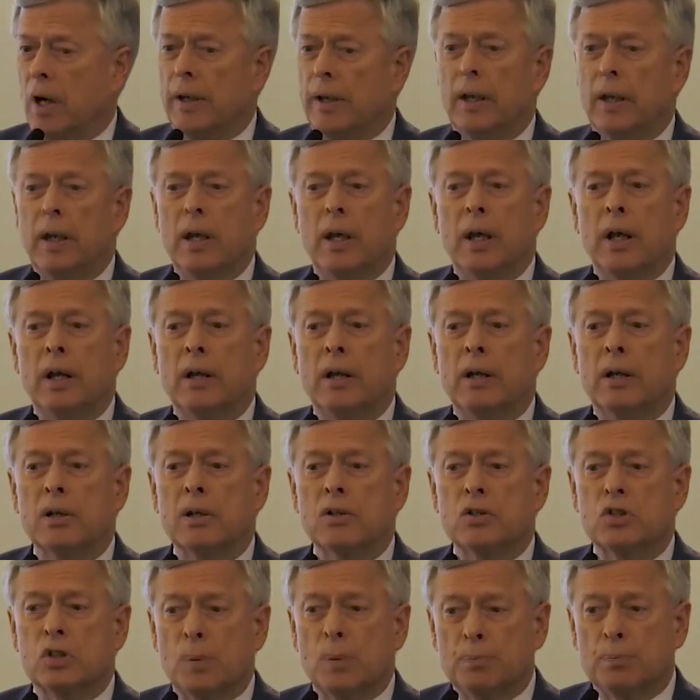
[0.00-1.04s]
In
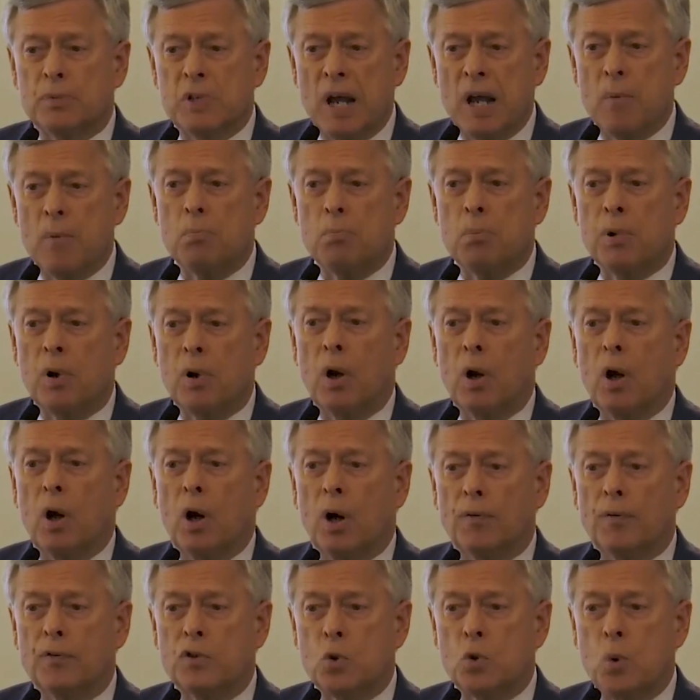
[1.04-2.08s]
September
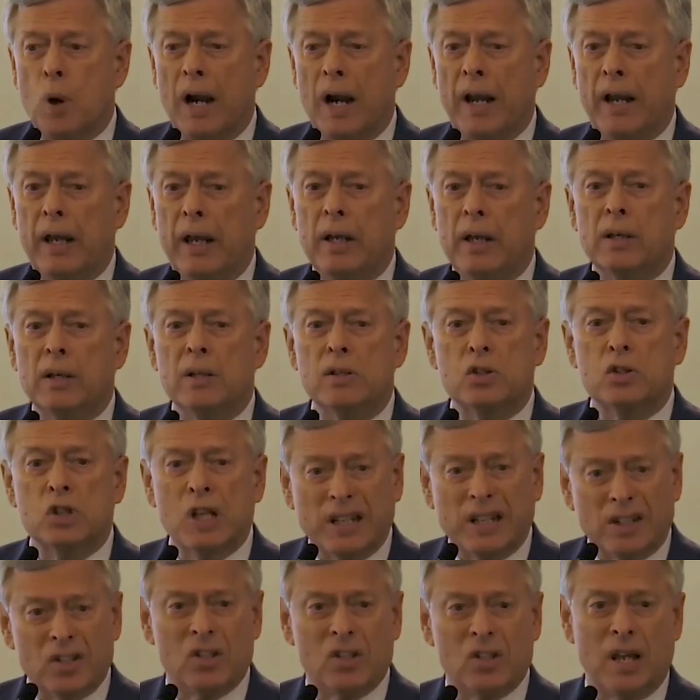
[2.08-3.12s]
of
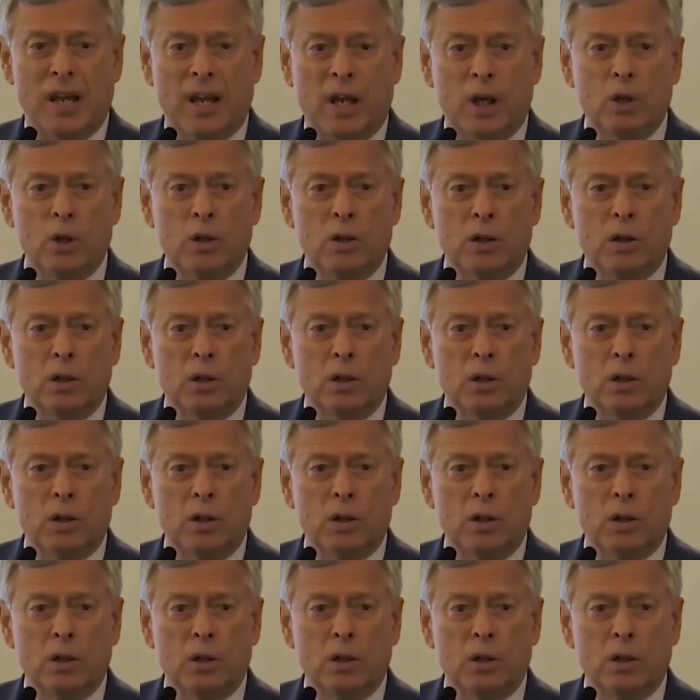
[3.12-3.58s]
2016,